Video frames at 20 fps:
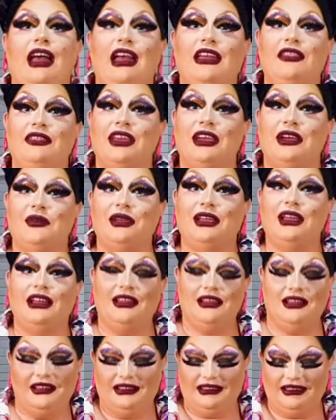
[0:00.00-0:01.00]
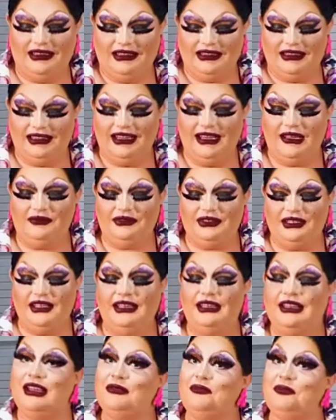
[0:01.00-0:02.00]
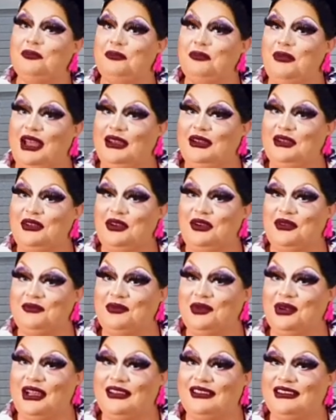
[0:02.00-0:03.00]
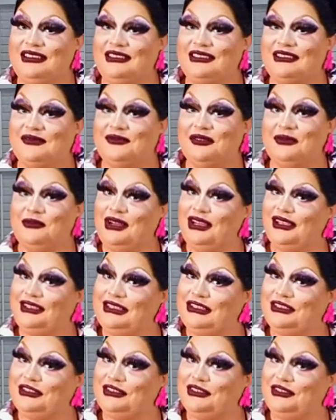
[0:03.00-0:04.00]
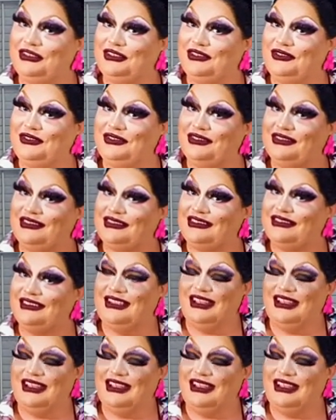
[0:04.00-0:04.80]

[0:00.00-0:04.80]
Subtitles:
And there we are. Lovely made fun brownies from my kitchen to yours.